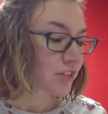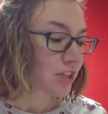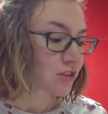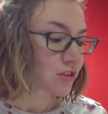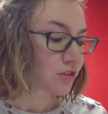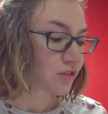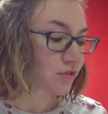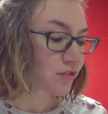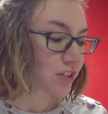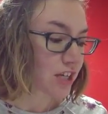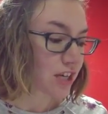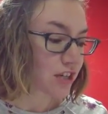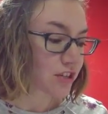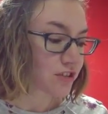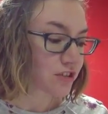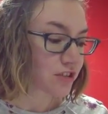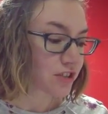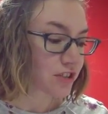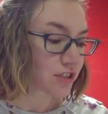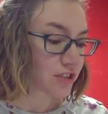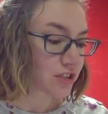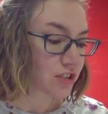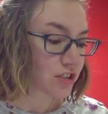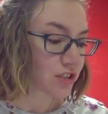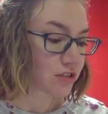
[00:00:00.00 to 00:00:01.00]

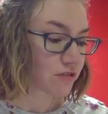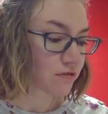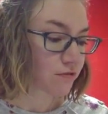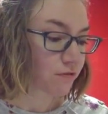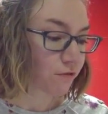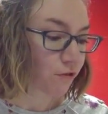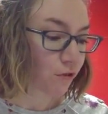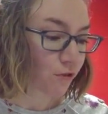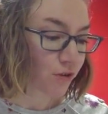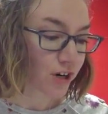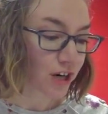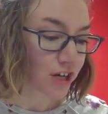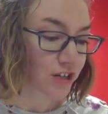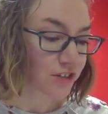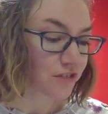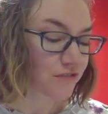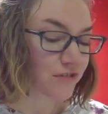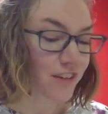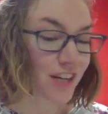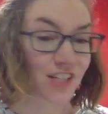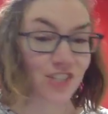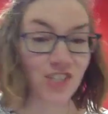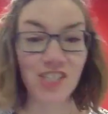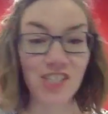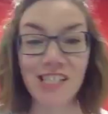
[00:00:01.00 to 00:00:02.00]
300 to 400
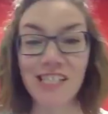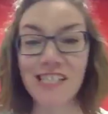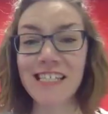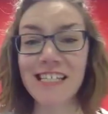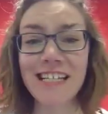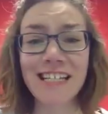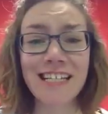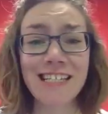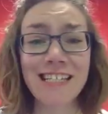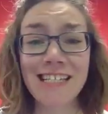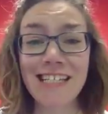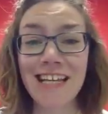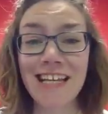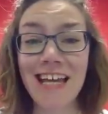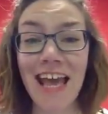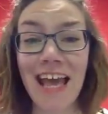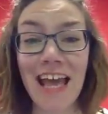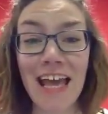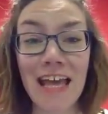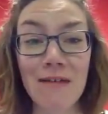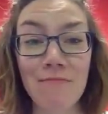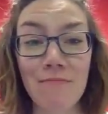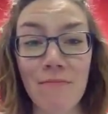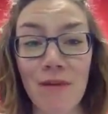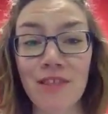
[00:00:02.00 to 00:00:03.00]
range,
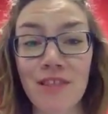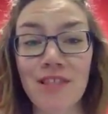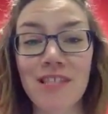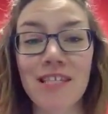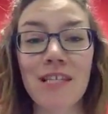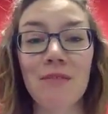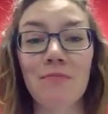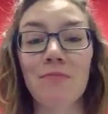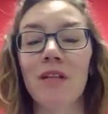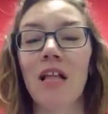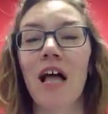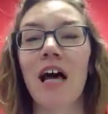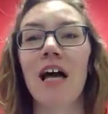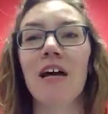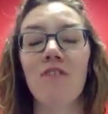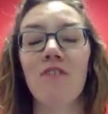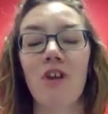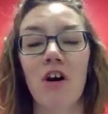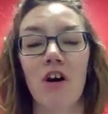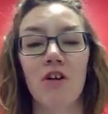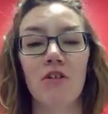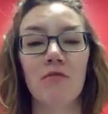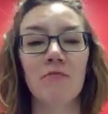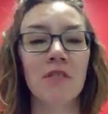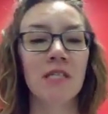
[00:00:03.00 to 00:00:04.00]
68-month supply of
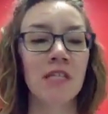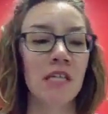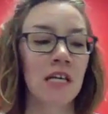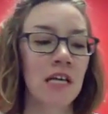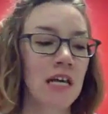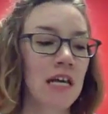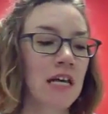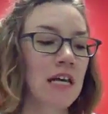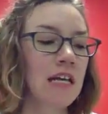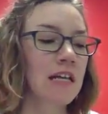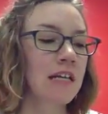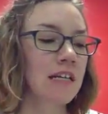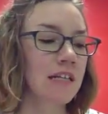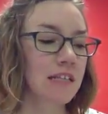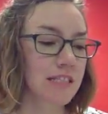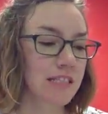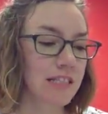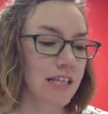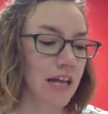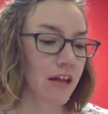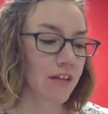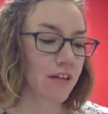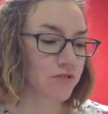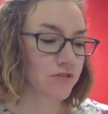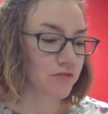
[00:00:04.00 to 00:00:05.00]
homes. It
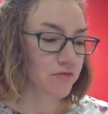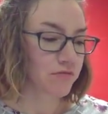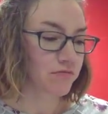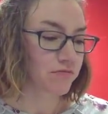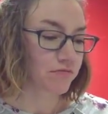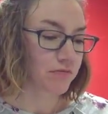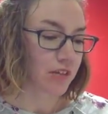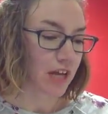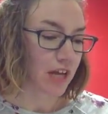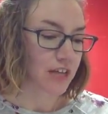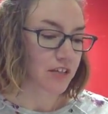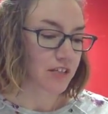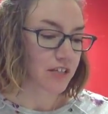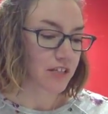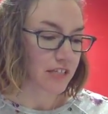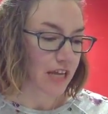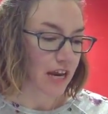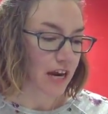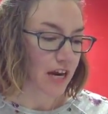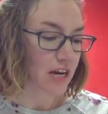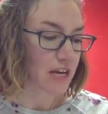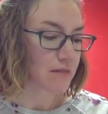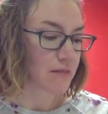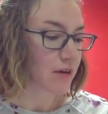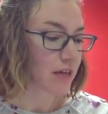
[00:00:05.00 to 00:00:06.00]
sounds kind of
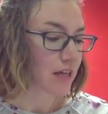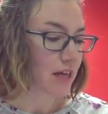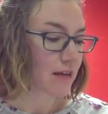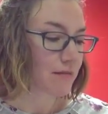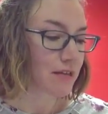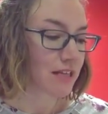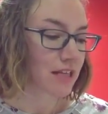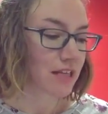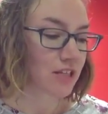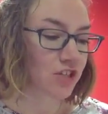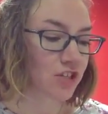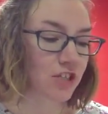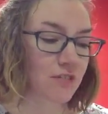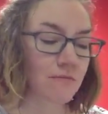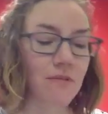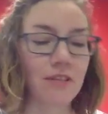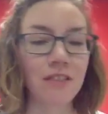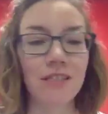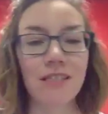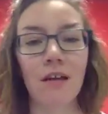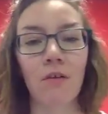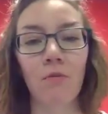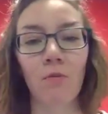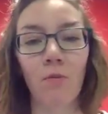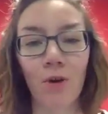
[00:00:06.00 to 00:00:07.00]
scary, but I mean, it just means
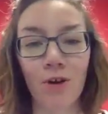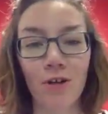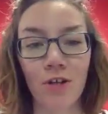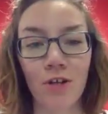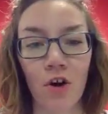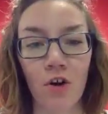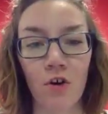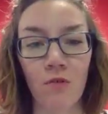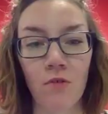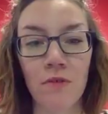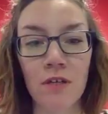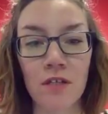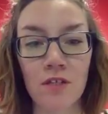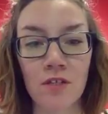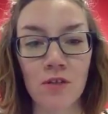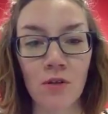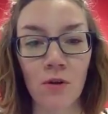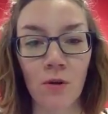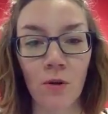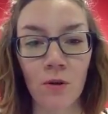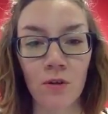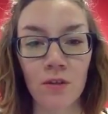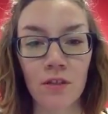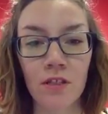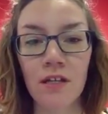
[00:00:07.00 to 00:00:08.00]
that one home has
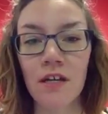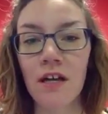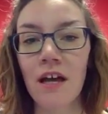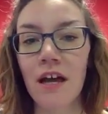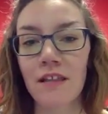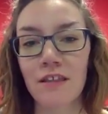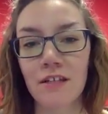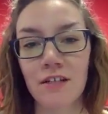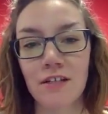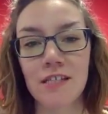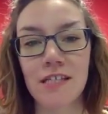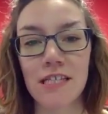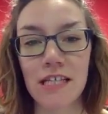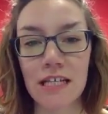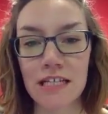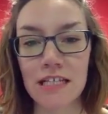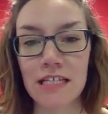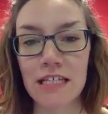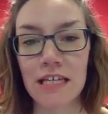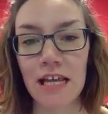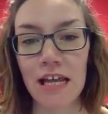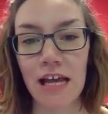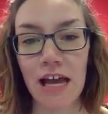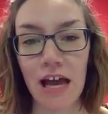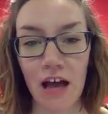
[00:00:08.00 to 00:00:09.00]
sold and there's
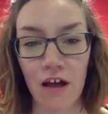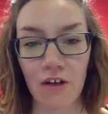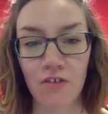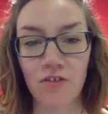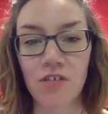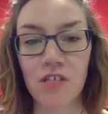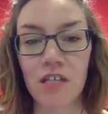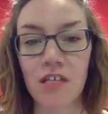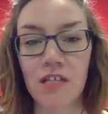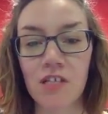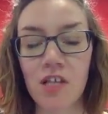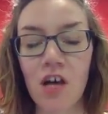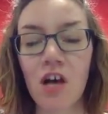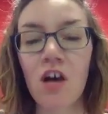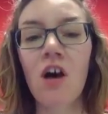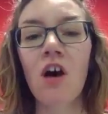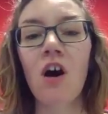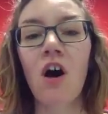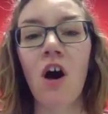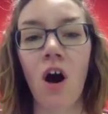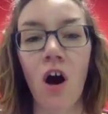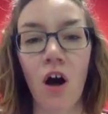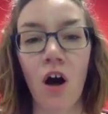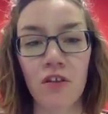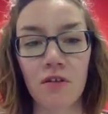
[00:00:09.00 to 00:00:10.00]
68 houses
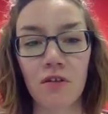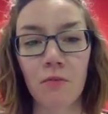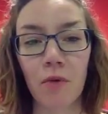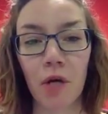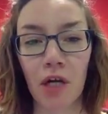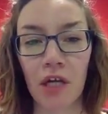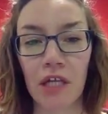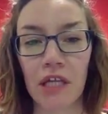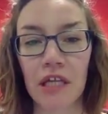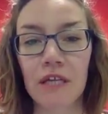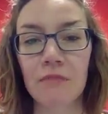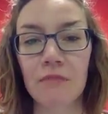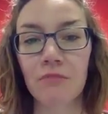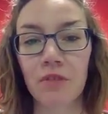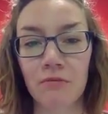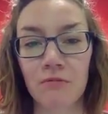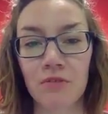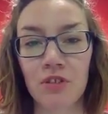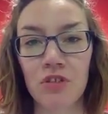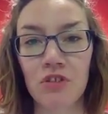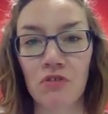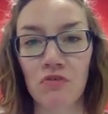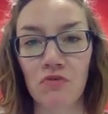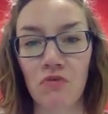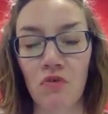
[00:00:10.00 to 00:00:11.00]
on the market in
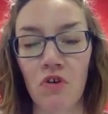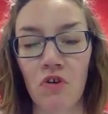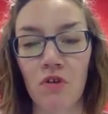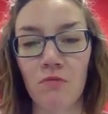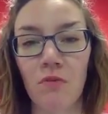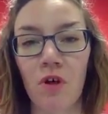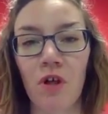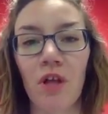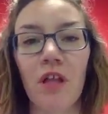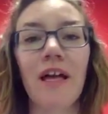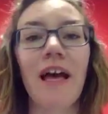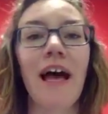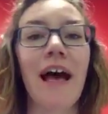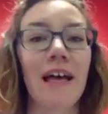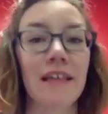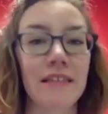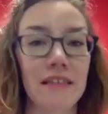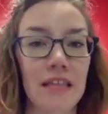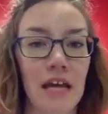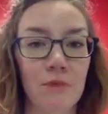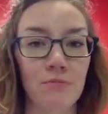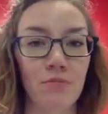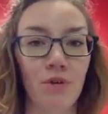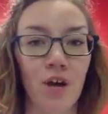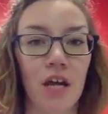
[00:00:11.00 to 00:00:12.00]
Bloomington-Normal at
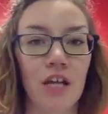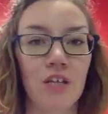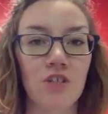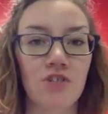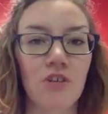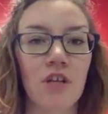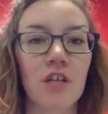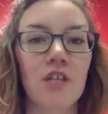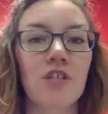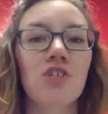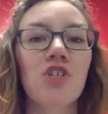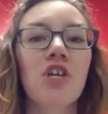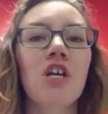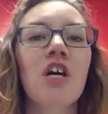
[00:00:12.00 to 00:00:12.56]
that price range.